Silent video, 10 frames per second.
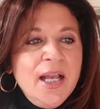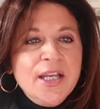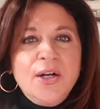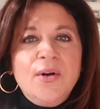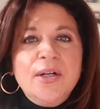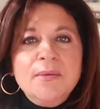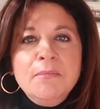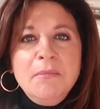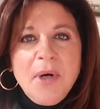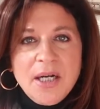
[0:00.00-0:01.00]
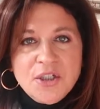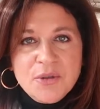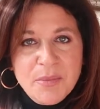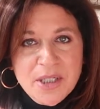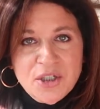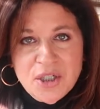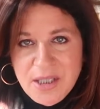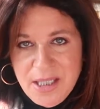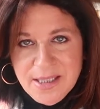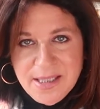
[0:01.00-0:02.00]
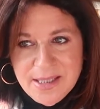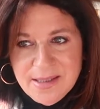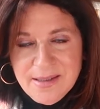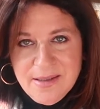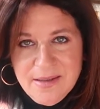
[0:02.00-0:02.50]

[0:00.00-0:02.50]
You know, much less,